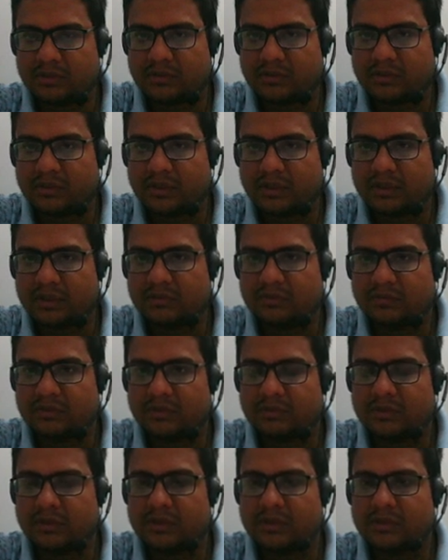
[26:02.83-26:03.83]
square, and from
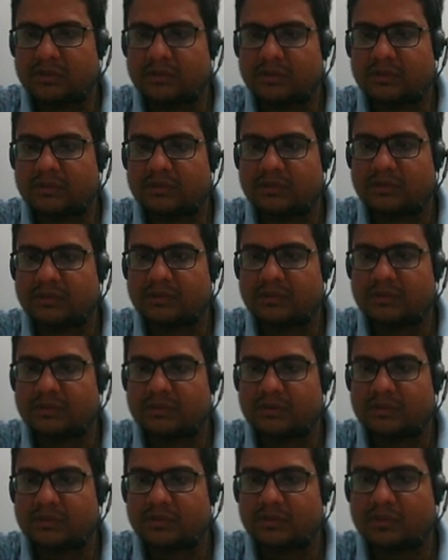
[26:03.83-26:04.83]
here
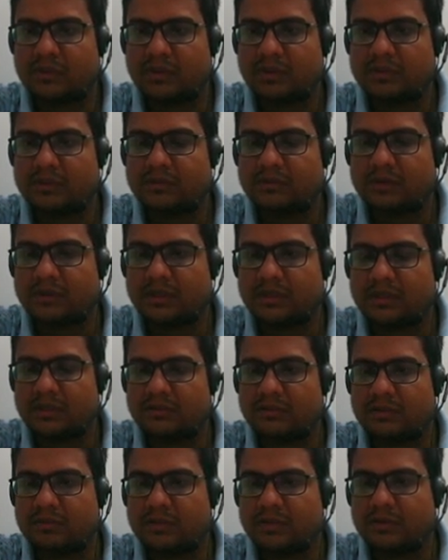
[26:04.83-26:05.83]
cos phi, that
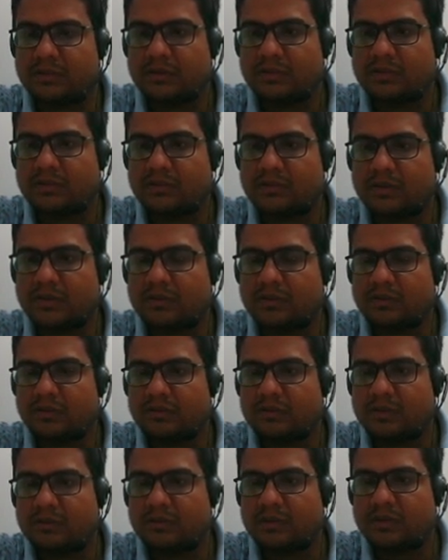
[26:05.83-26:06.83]
will be equal to square root of
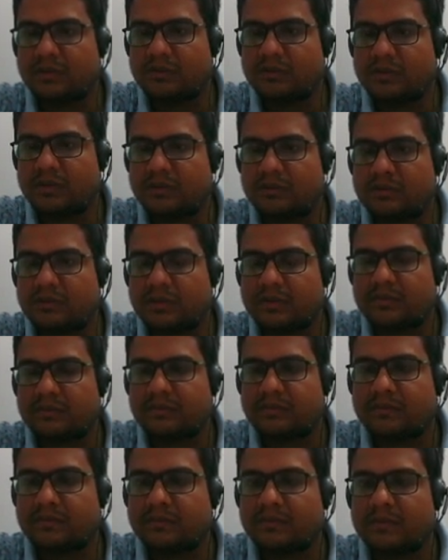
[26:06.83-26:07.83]
1 minus y square.
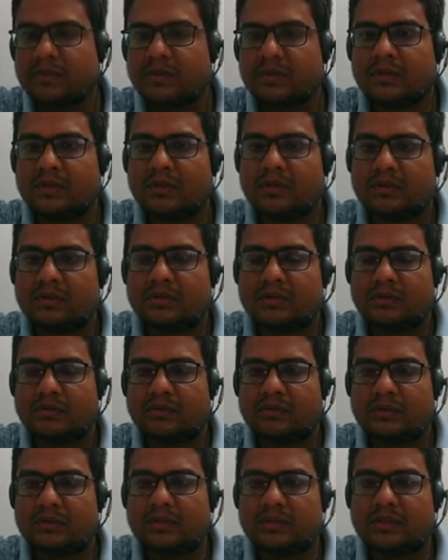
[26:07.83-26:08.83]
So
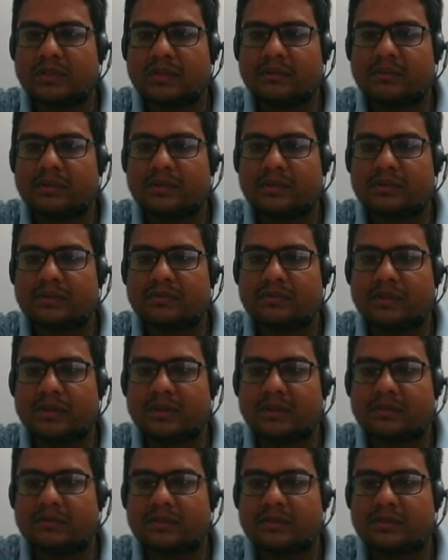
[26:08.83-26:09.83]
therefore theta minus phi,
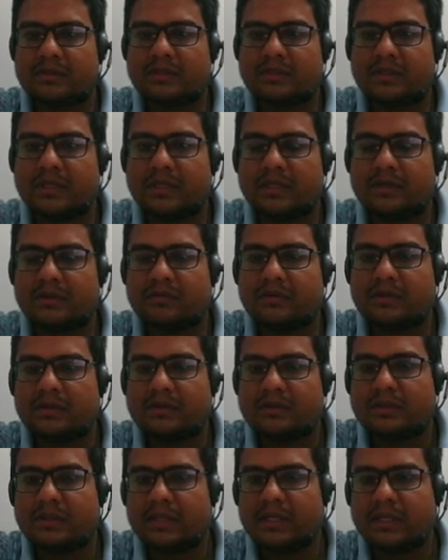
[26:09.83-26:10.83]
which is sine
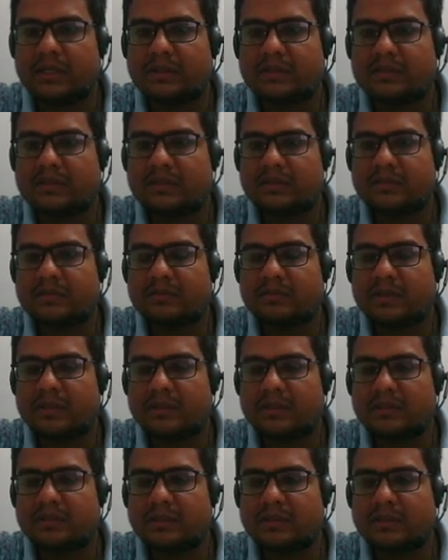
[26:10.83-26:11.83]
inverse x
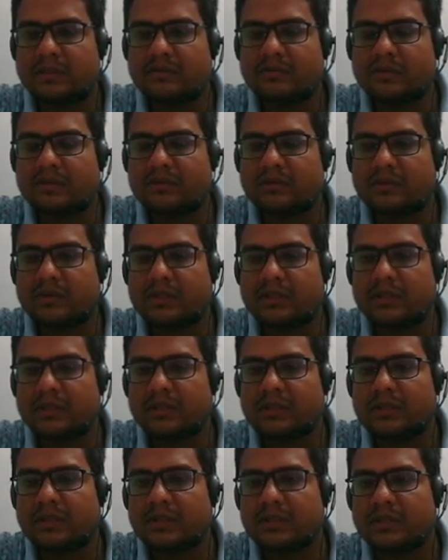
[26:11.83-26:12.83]
minus sine inverse y,
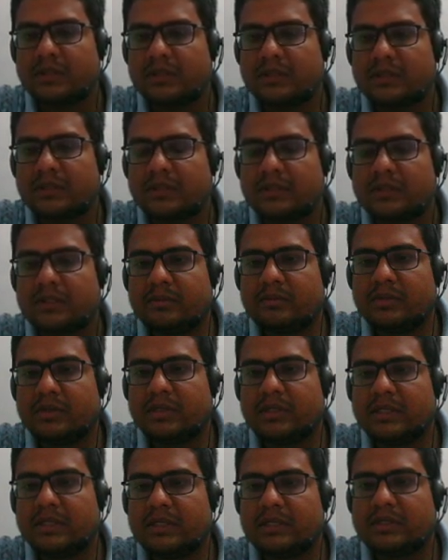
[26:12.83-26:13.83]
that can be
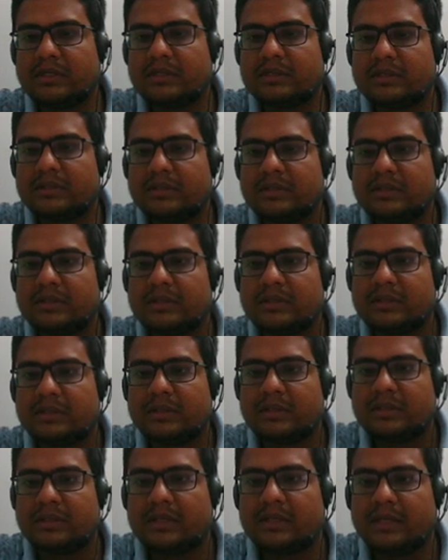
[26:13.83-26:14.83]
written as
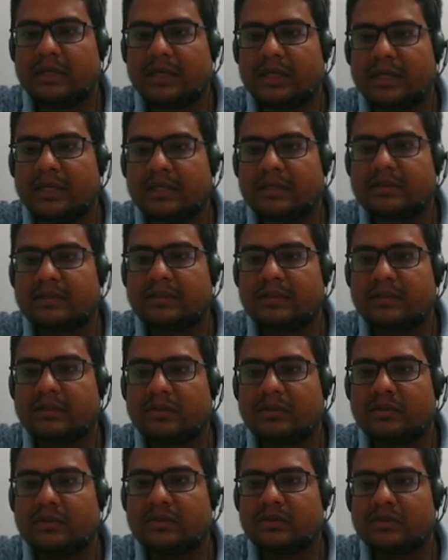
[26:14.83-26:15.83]
x
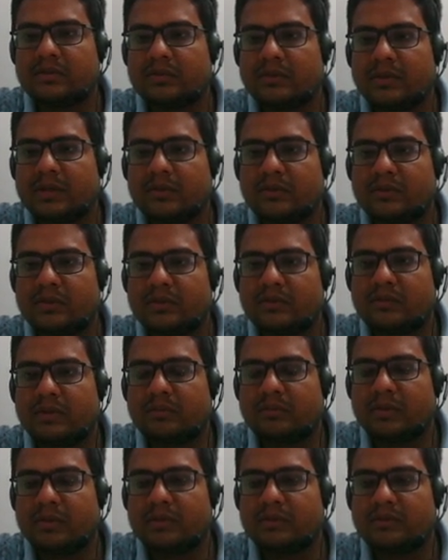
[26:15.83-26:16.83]
into square root of 1
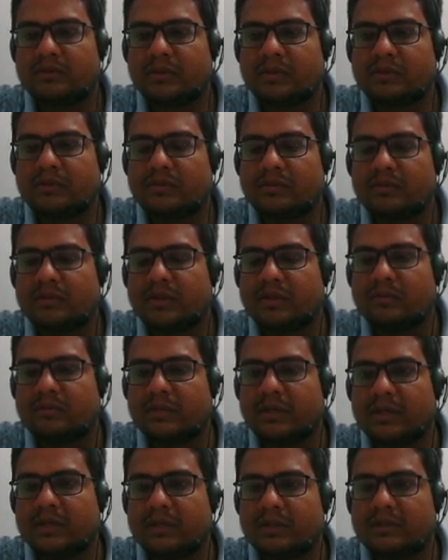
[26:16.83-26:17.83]
minus y square
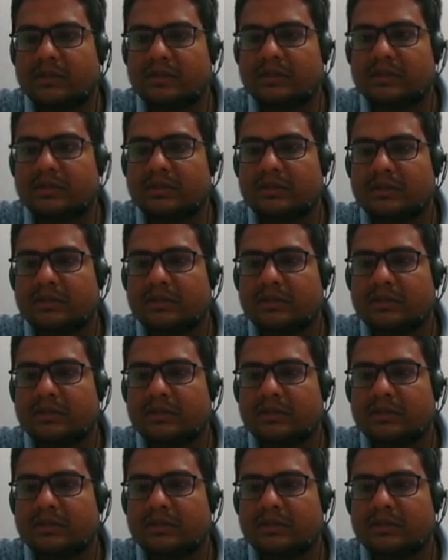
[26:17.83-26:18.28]
minus